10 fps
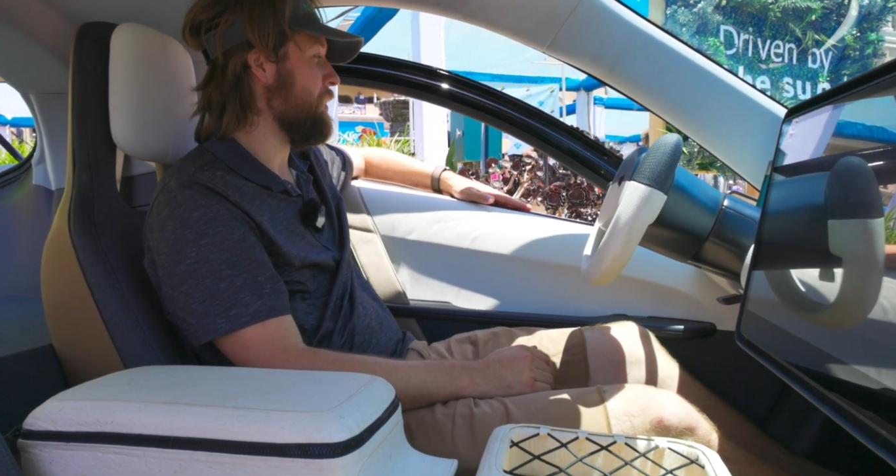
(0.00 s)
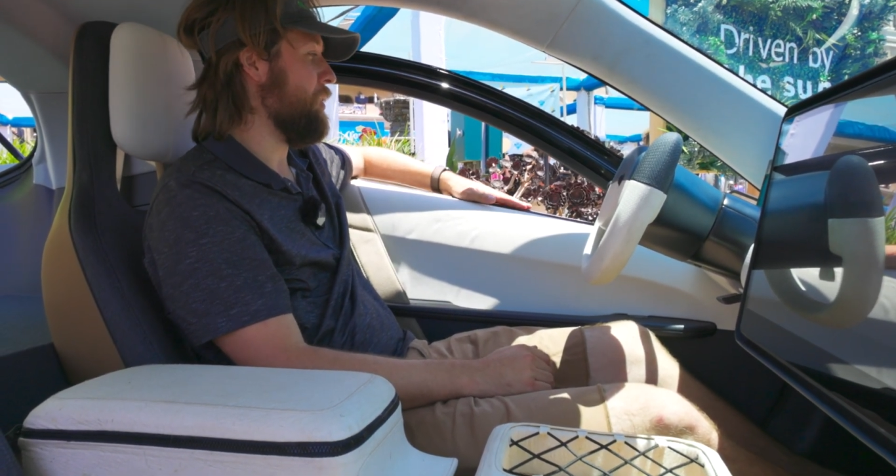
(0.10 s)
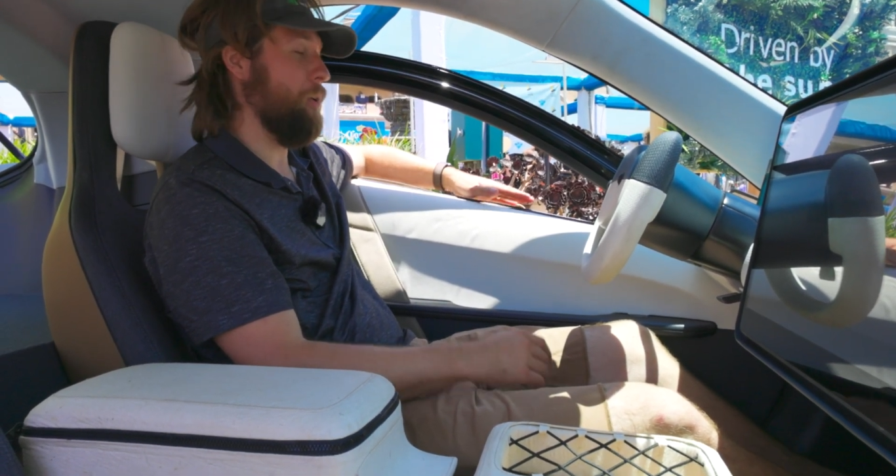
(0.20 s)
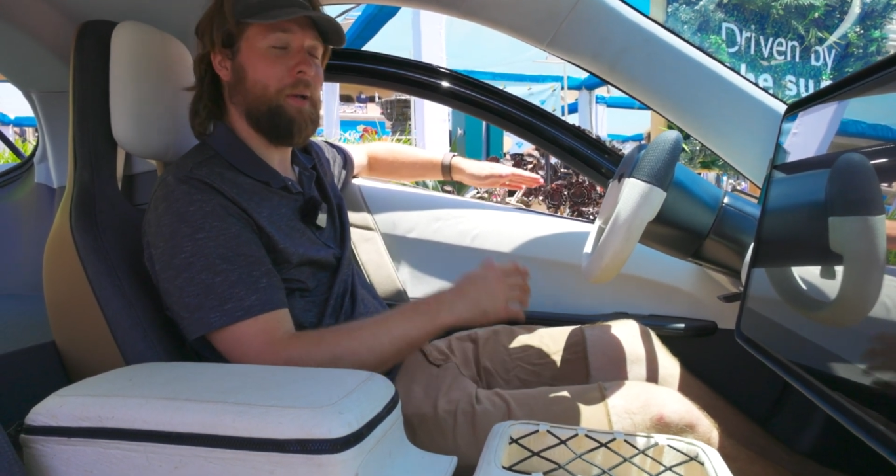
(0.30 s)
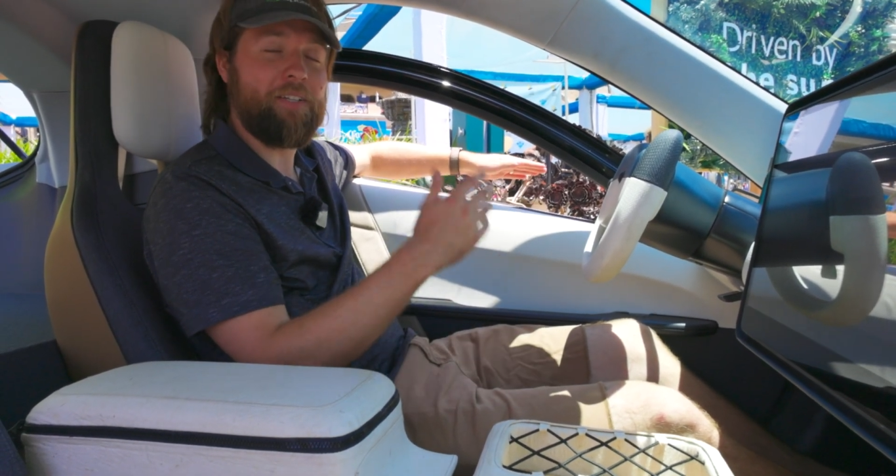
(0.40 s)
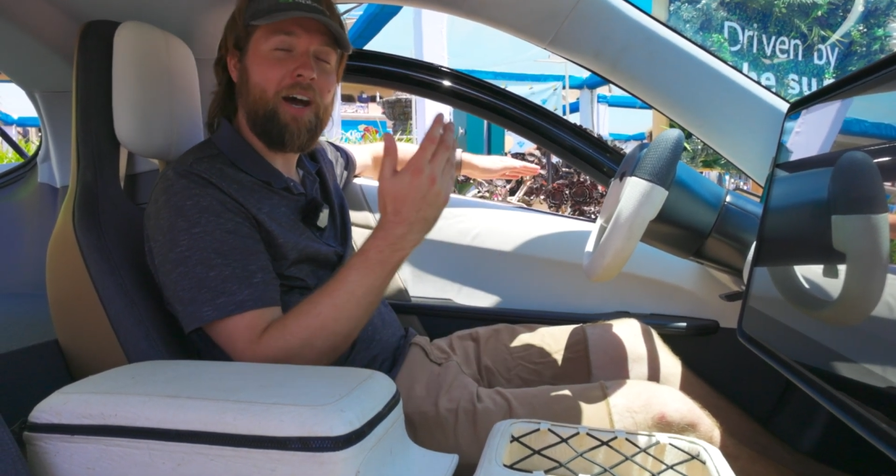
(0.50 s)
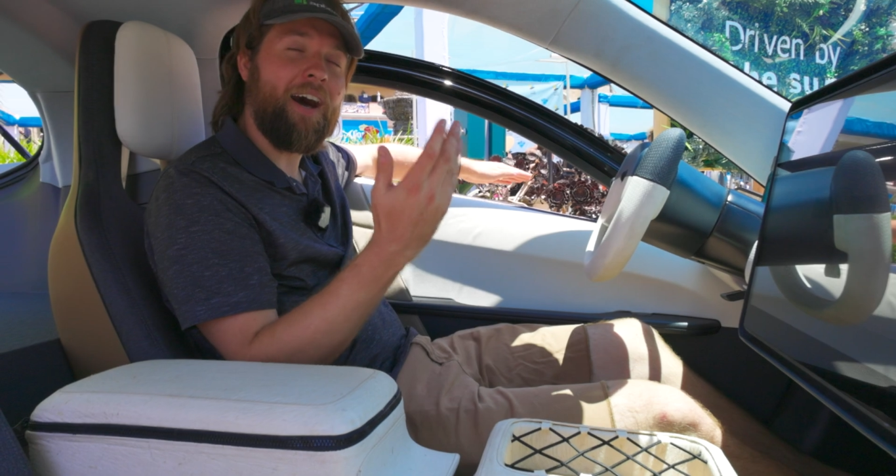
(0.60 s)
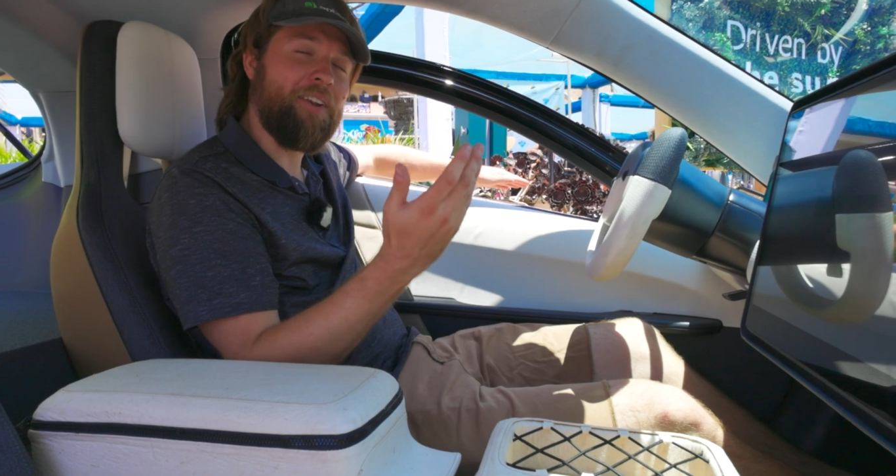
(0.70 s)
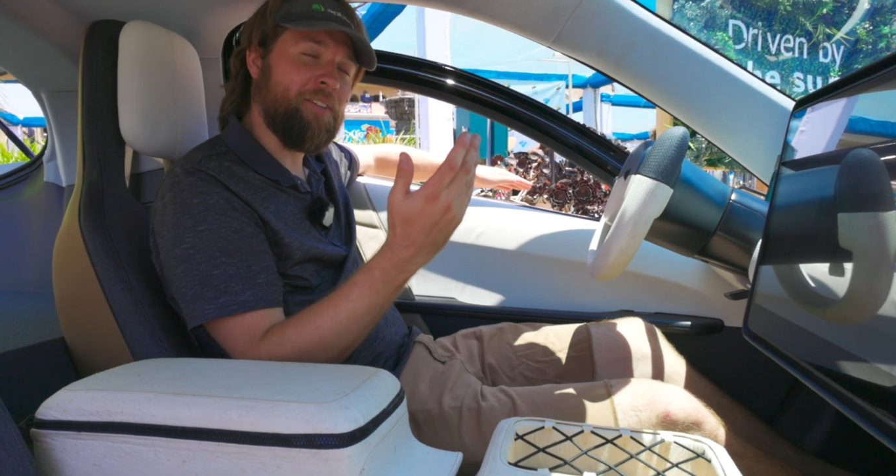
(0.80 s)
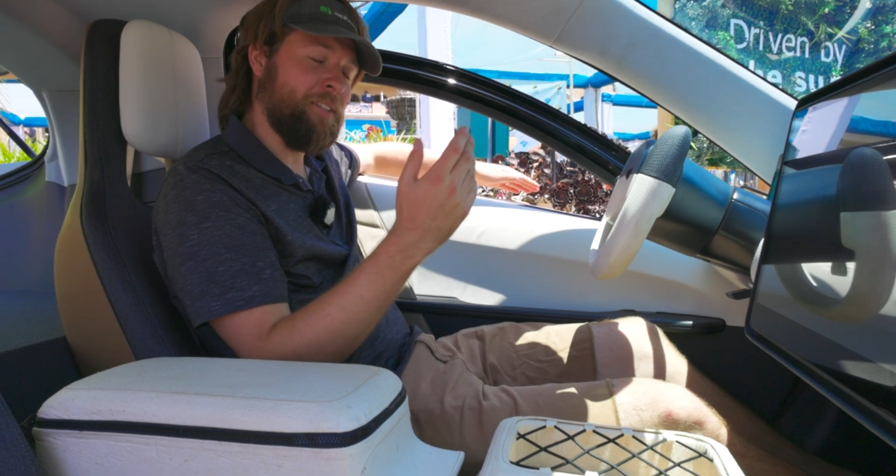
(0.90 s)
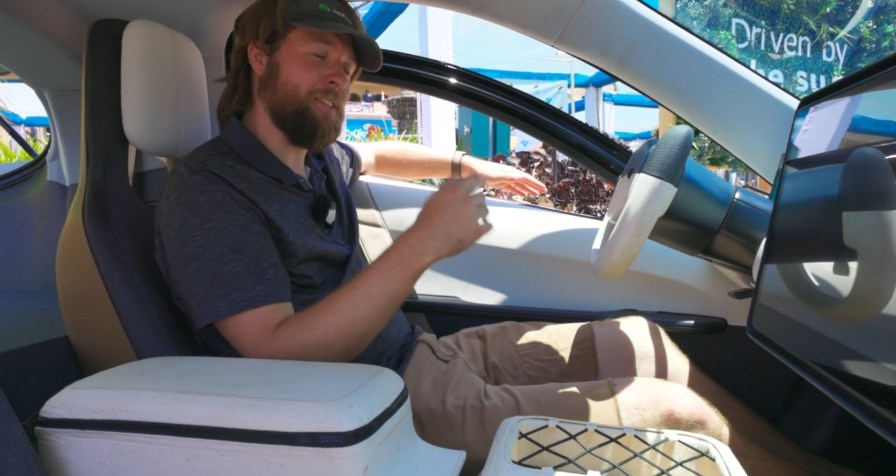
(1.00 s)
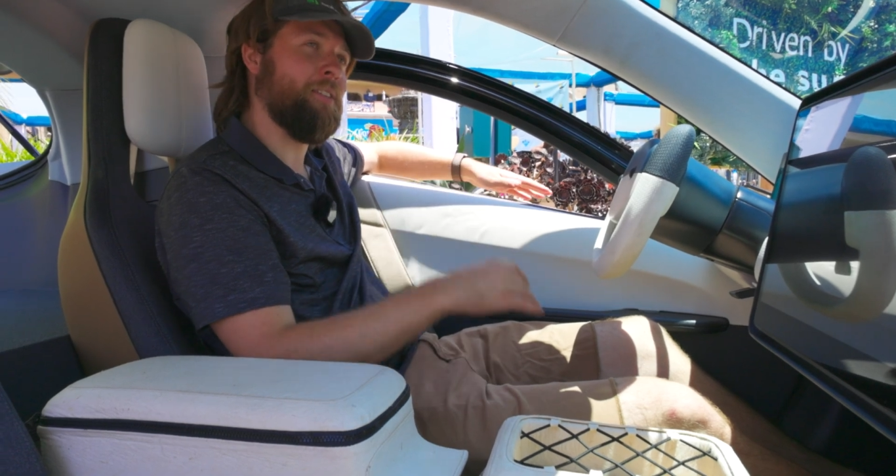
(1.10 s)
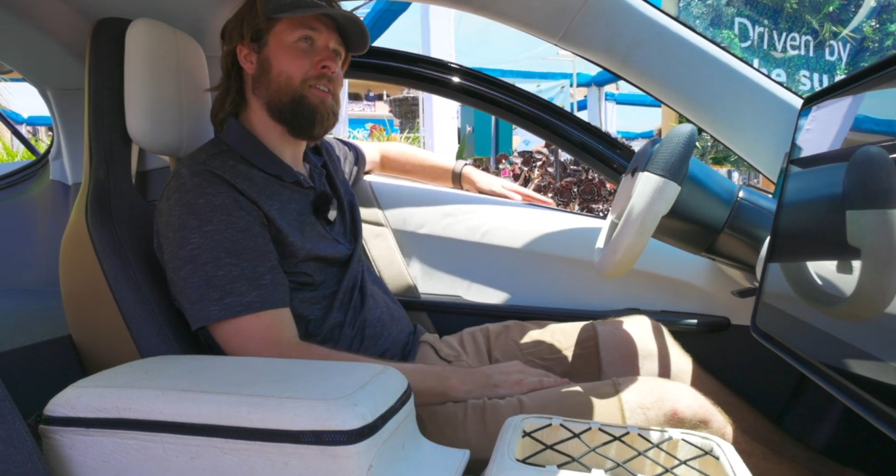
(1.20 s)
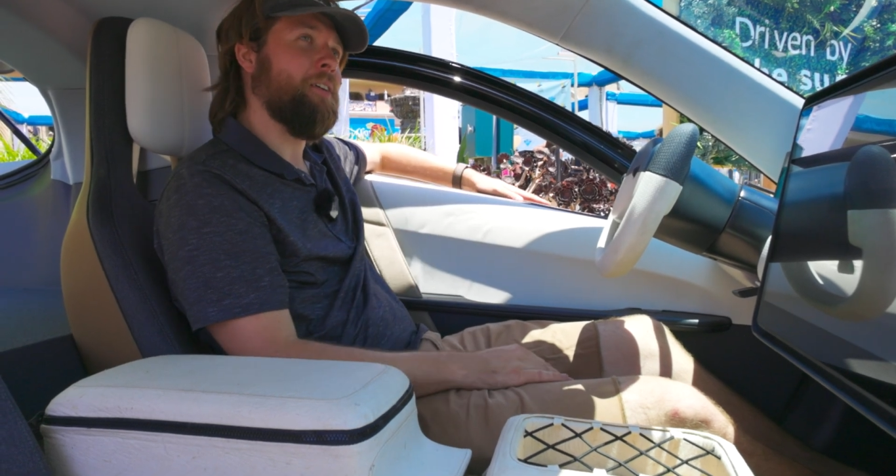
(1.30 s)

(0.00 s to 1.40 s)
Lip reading: or McDonald's